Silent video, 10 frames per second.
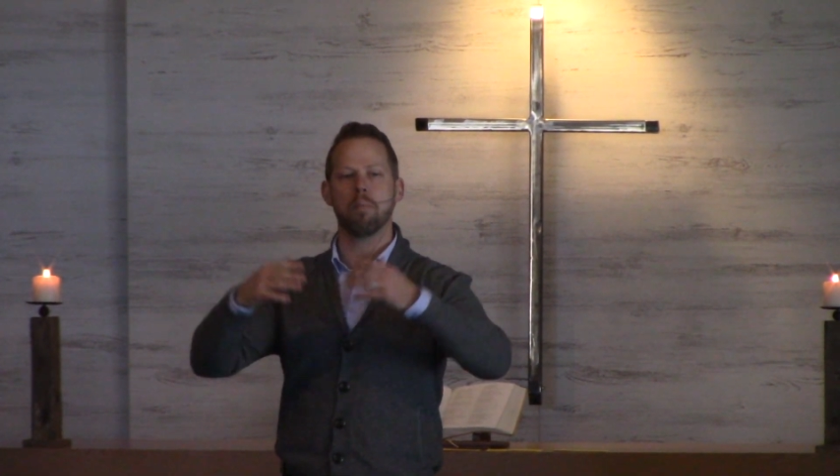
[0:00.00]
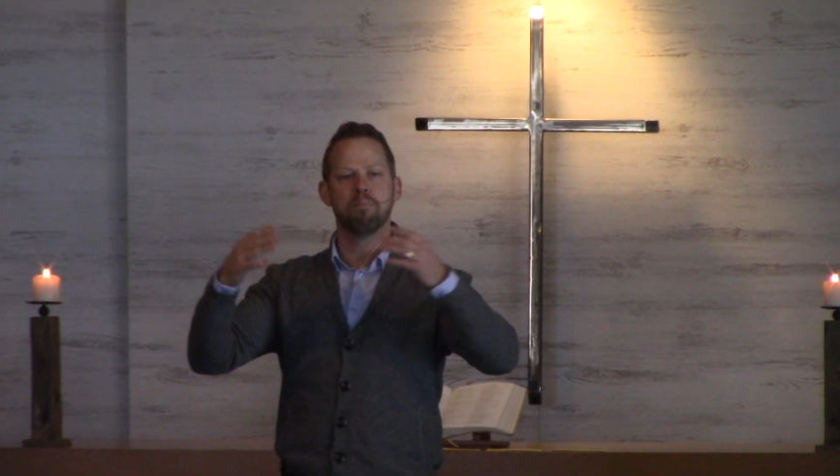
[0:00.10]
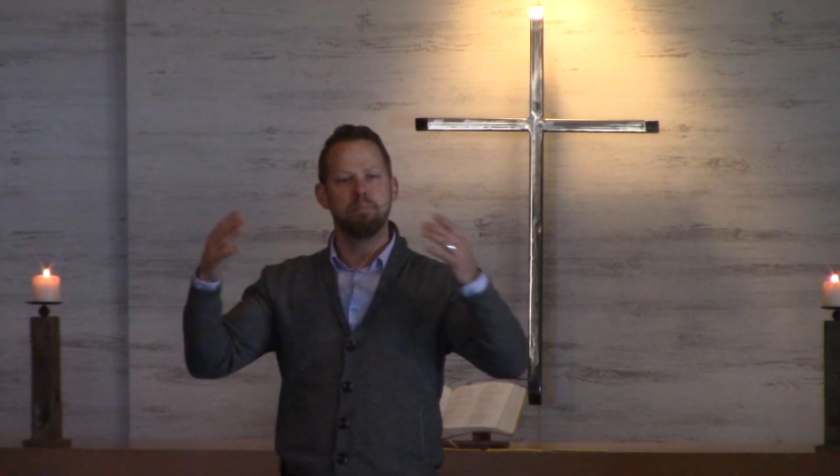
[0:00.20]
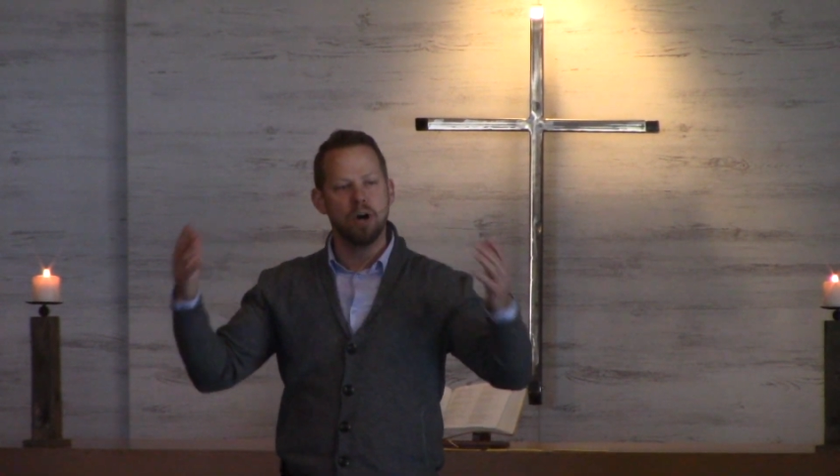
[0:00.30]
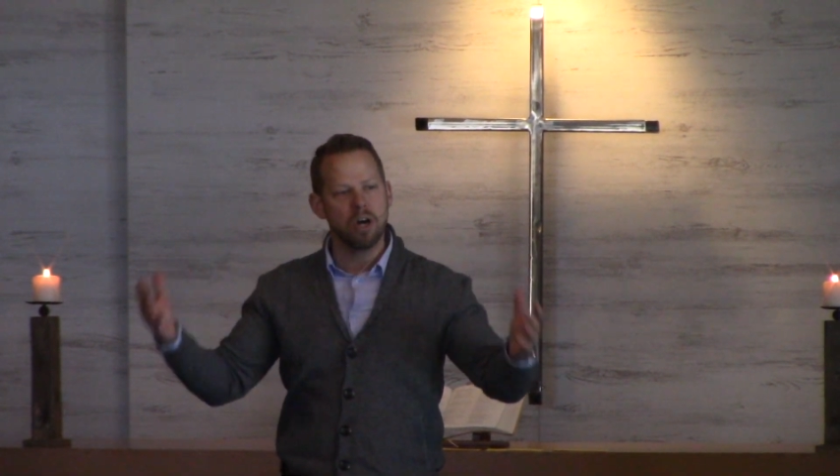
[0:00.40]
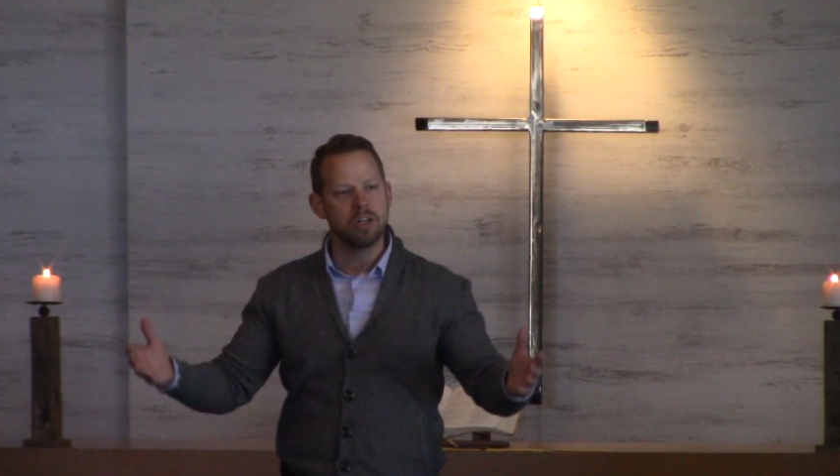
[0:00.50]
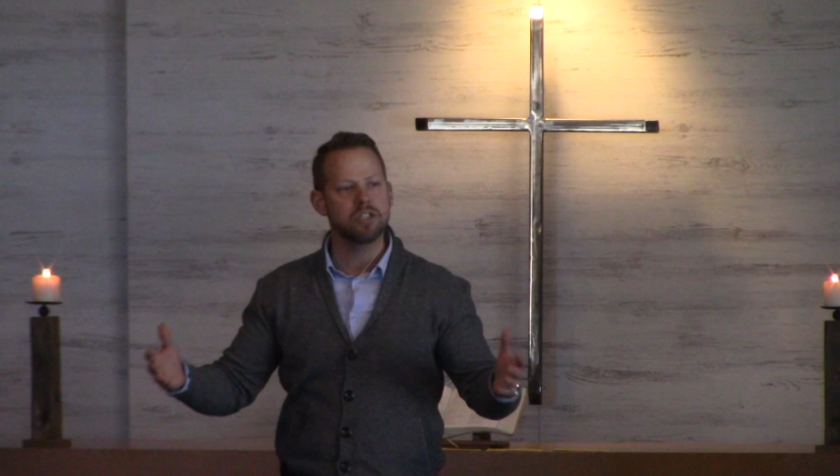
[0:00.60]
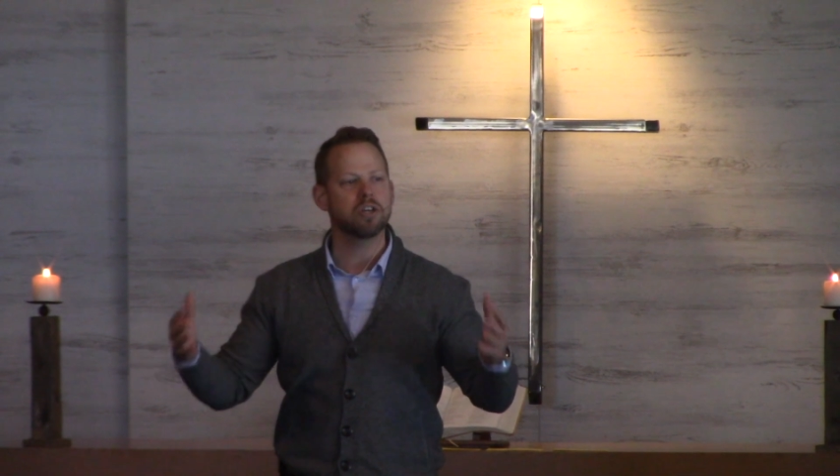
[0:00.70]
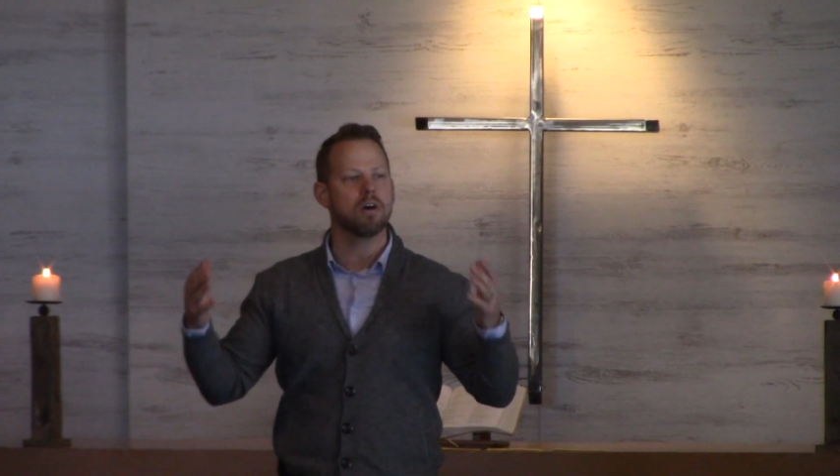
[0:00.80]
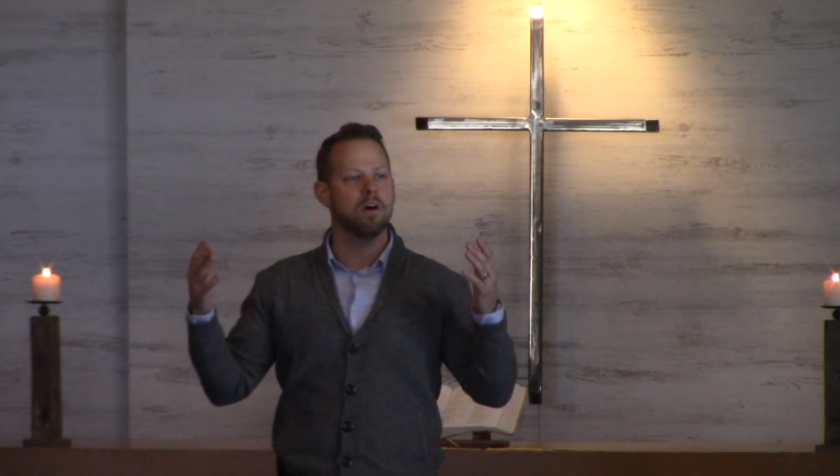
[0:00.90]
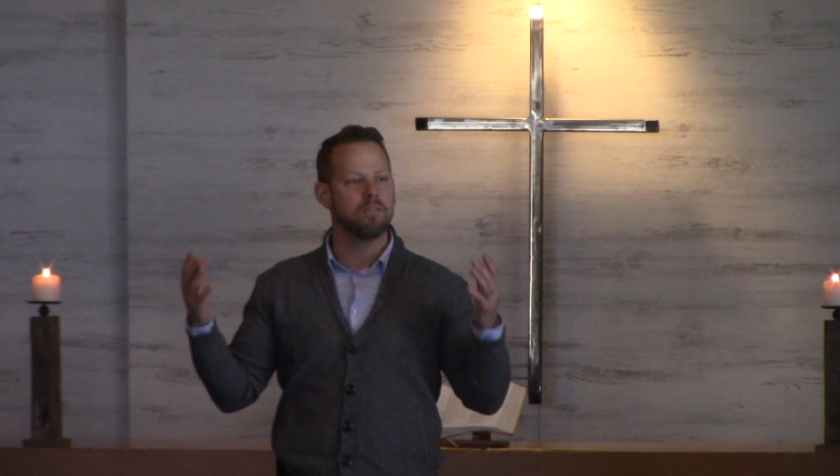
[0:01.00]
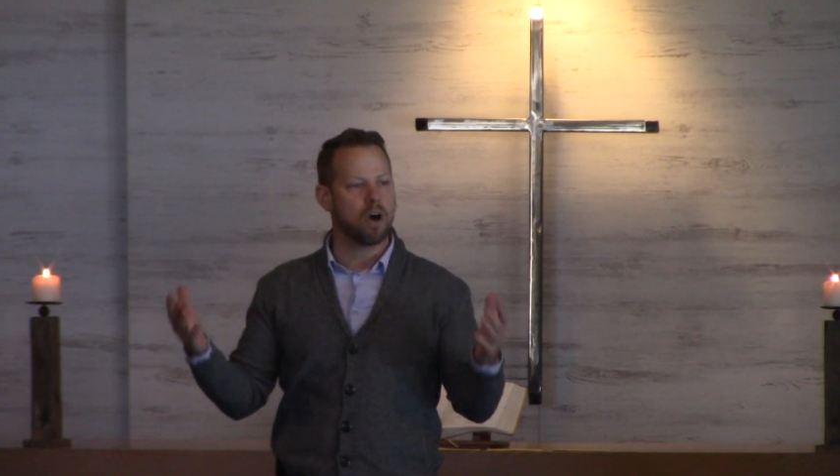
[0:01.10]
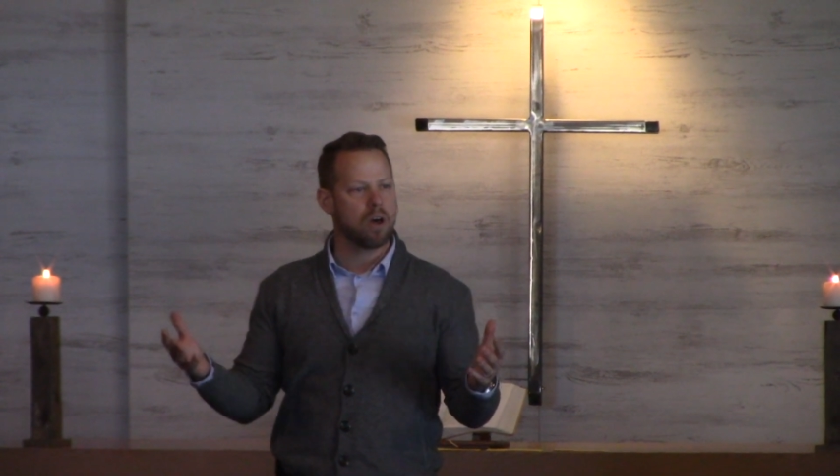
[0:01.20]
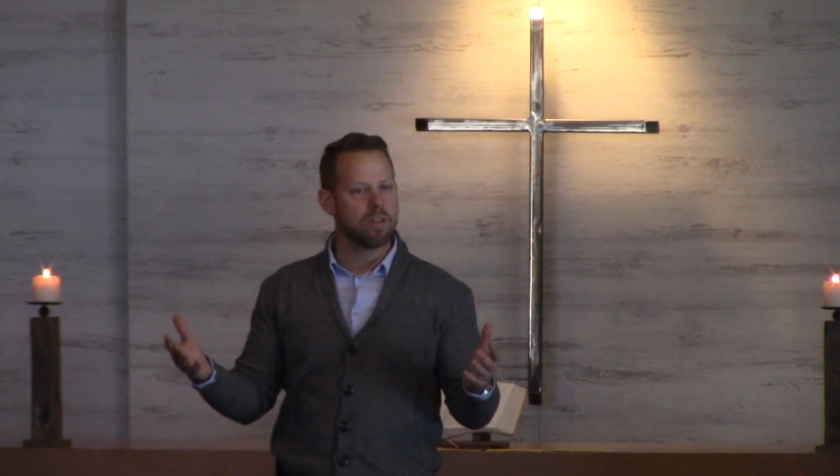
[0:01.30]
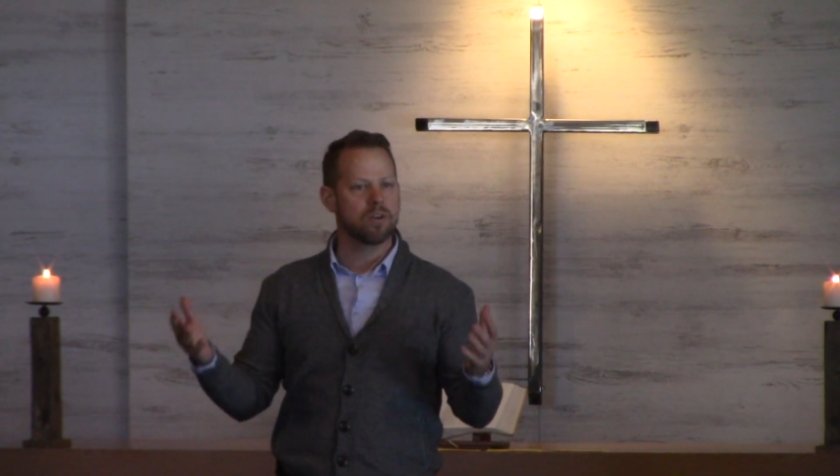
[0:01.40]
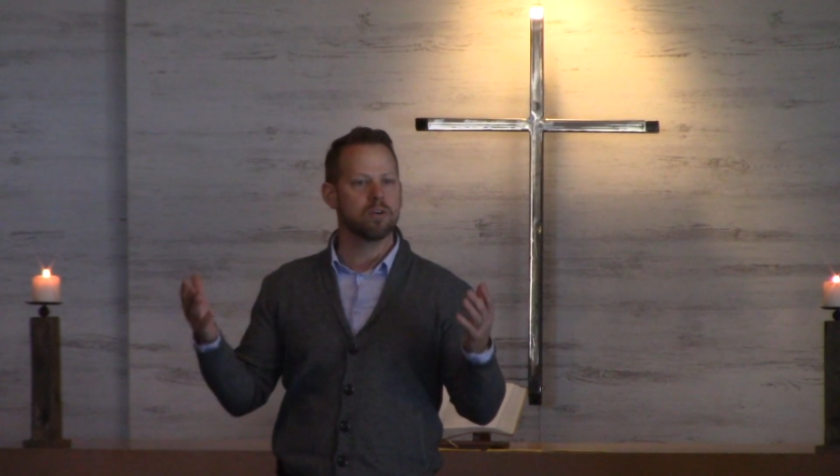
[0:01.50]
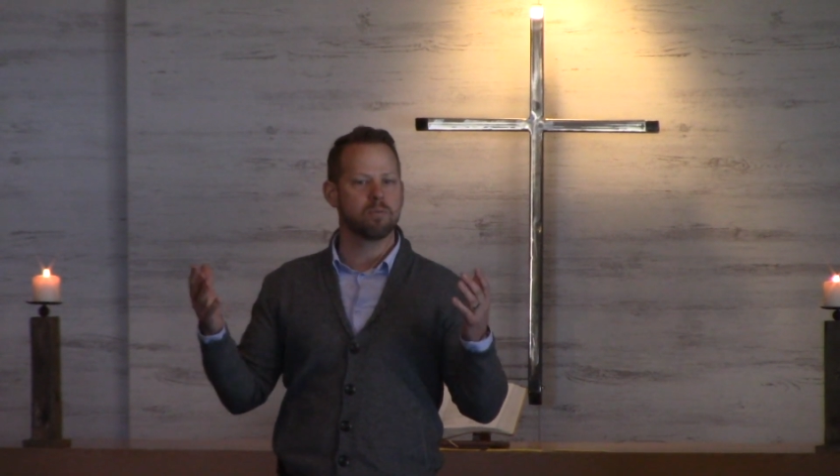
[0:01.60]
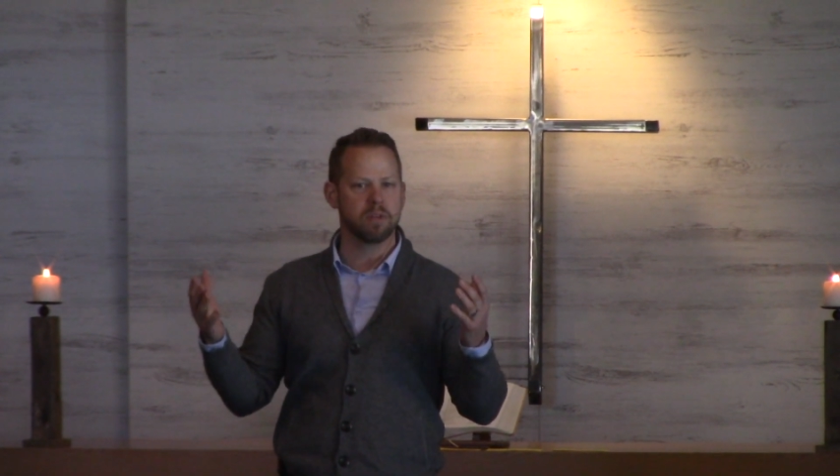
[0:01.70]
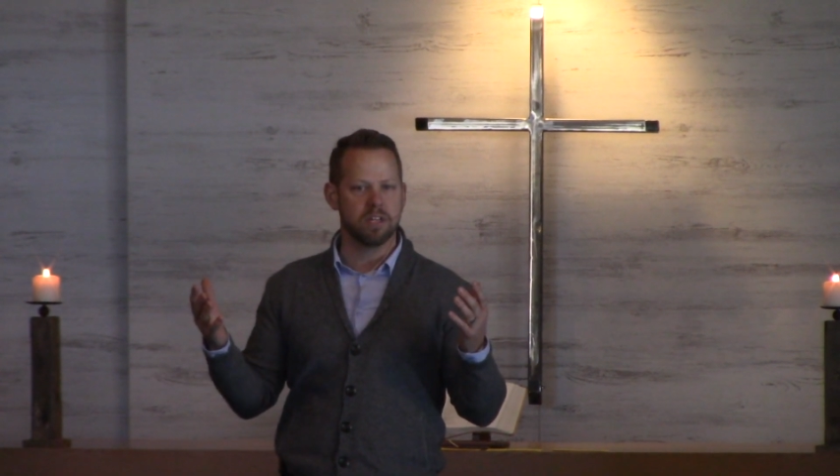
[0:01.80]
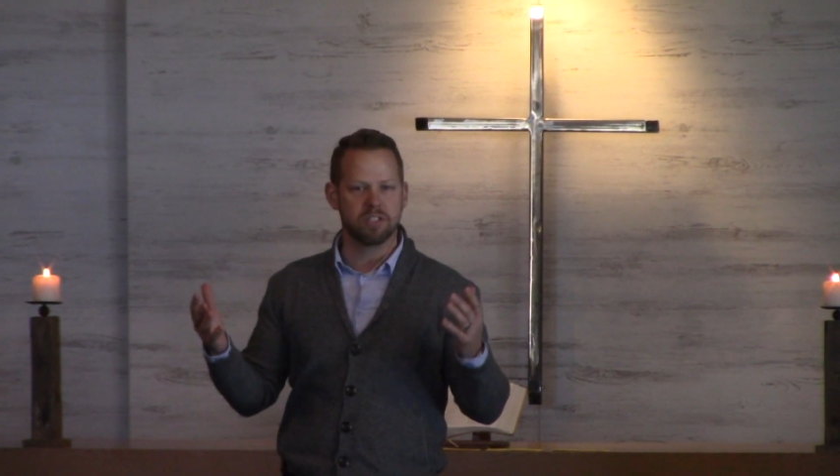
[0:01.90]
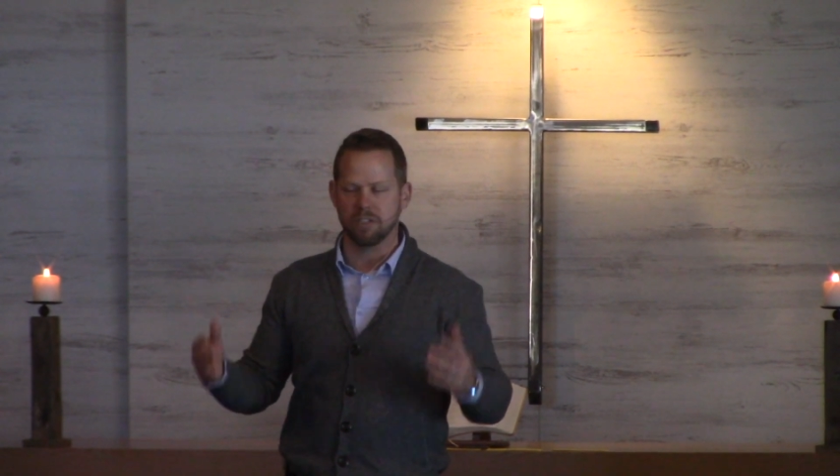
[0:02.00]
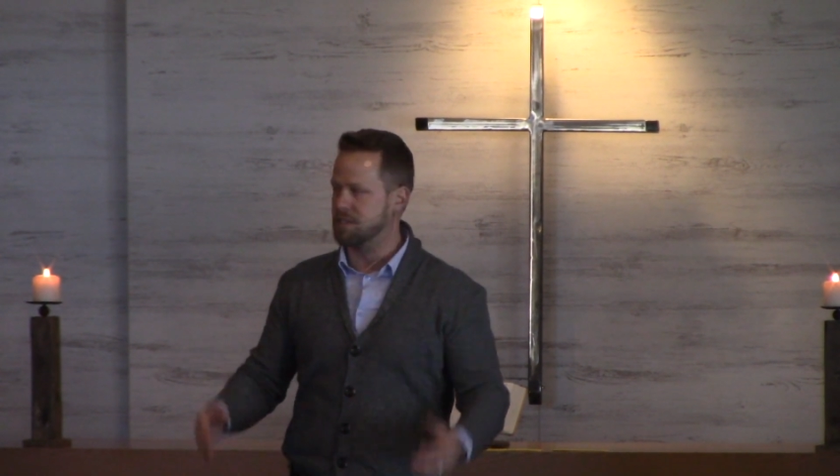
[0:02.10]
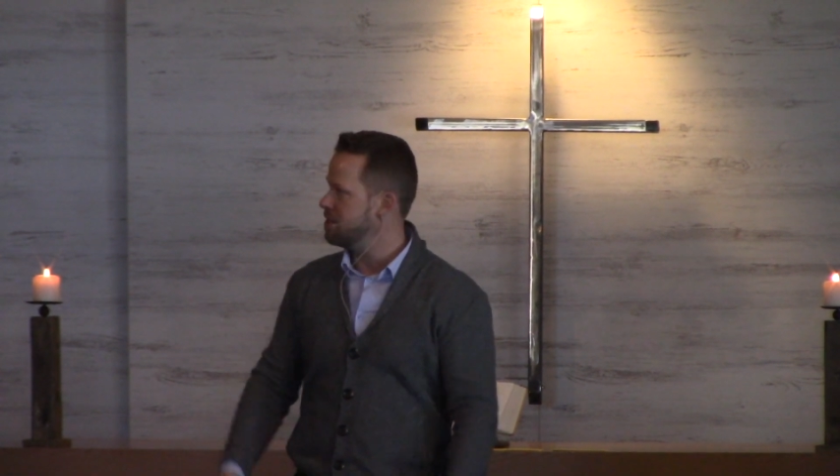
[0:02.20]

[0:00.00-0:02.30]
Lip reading: a bunch of other religions.